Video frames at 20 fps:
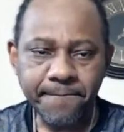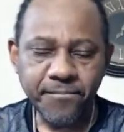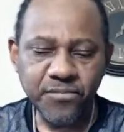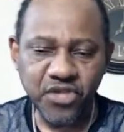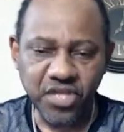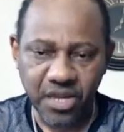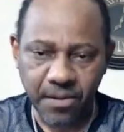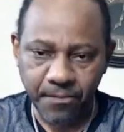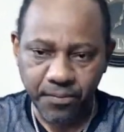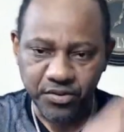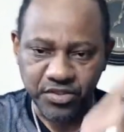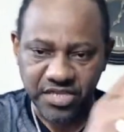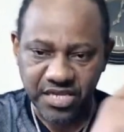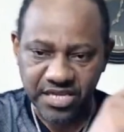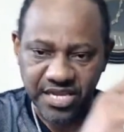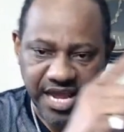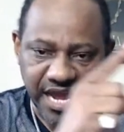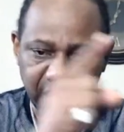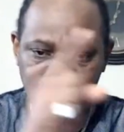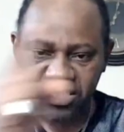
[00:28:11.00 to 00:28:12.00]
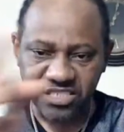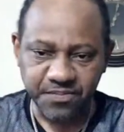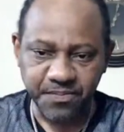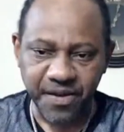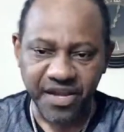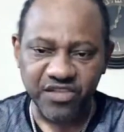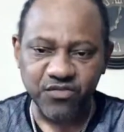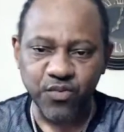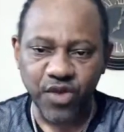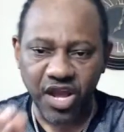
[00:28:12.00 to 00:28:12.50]
So them put in
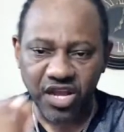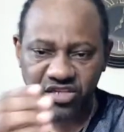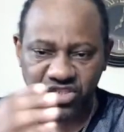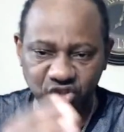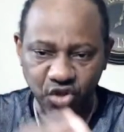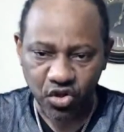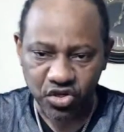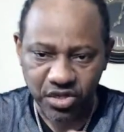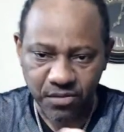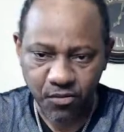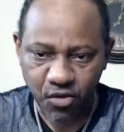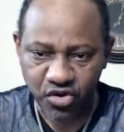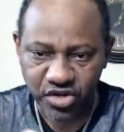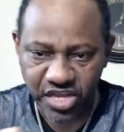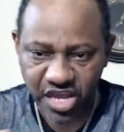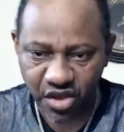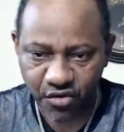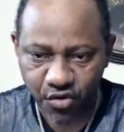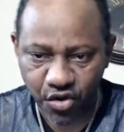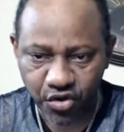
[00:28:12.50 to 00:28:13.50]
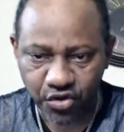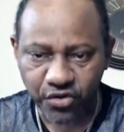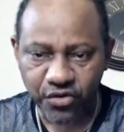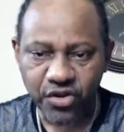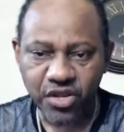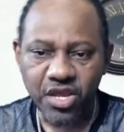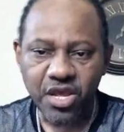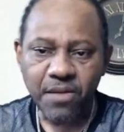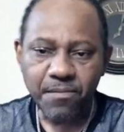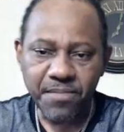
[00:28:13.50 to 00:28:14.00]
hotspot. We also the money around
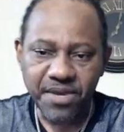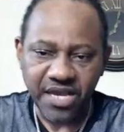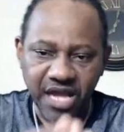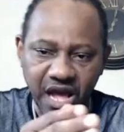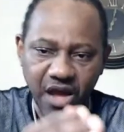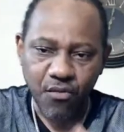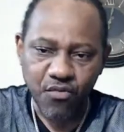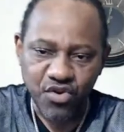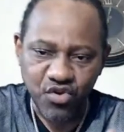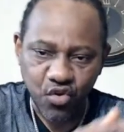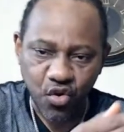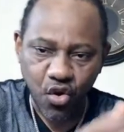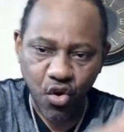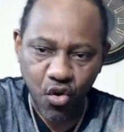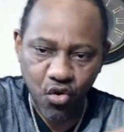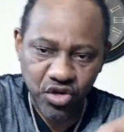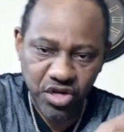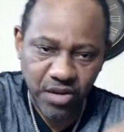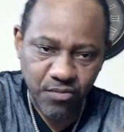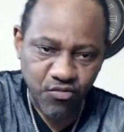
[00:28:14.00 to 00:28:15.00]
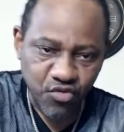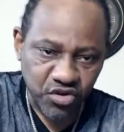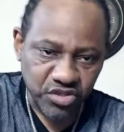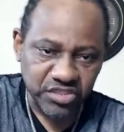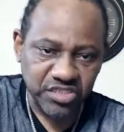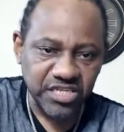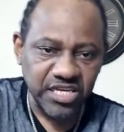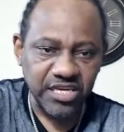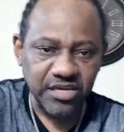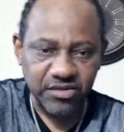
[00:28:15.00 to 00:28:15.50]
because we know all them run
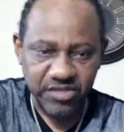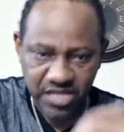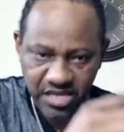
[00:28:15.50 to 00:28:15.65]
thing.